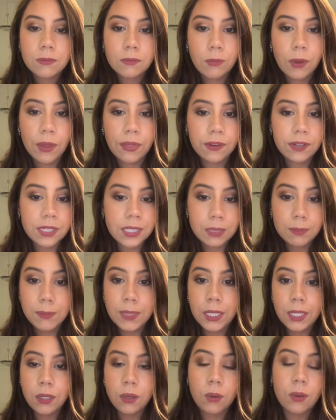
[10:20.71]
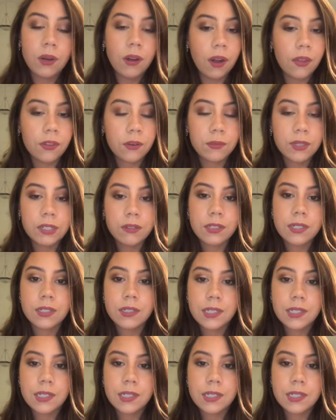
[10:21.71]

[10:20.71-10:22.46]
whether it's me or another realtor,